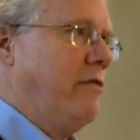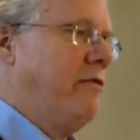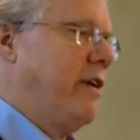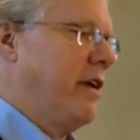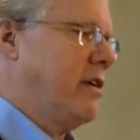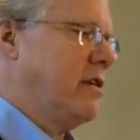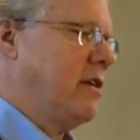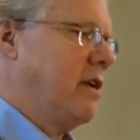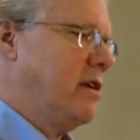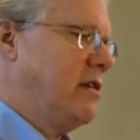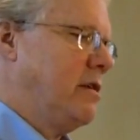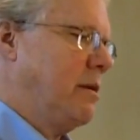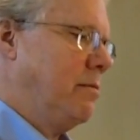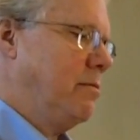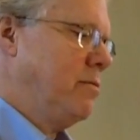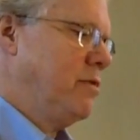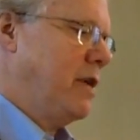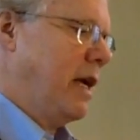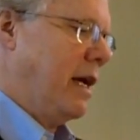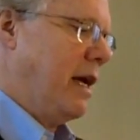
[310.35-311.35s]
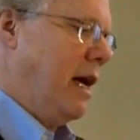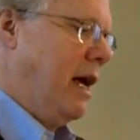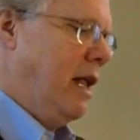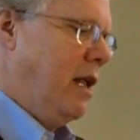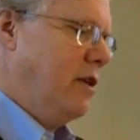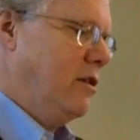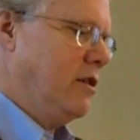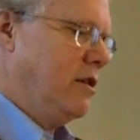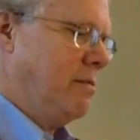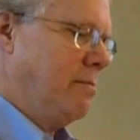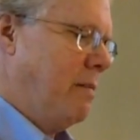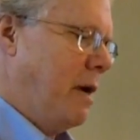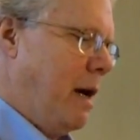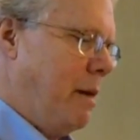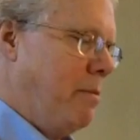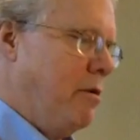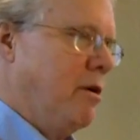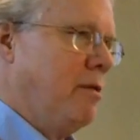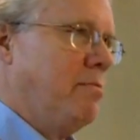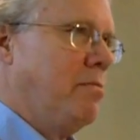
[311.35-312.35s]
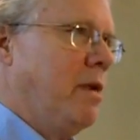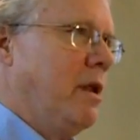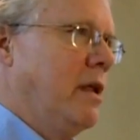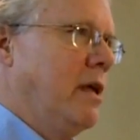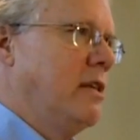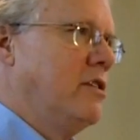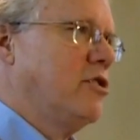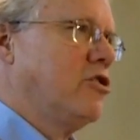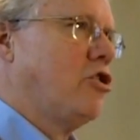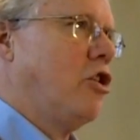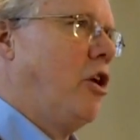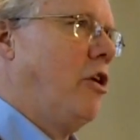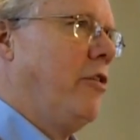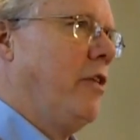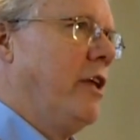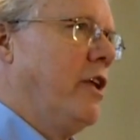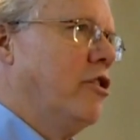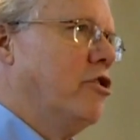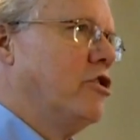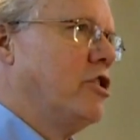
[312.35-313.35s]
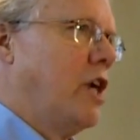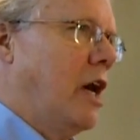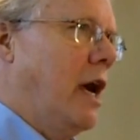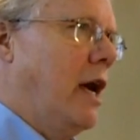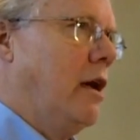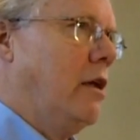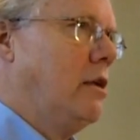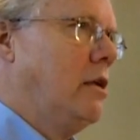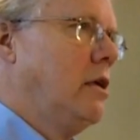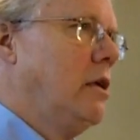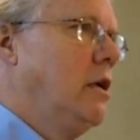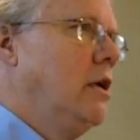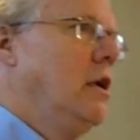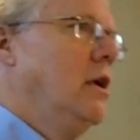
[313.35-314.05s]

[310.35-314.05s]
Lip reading: In fact, some psychologists in popular places call it the inner child.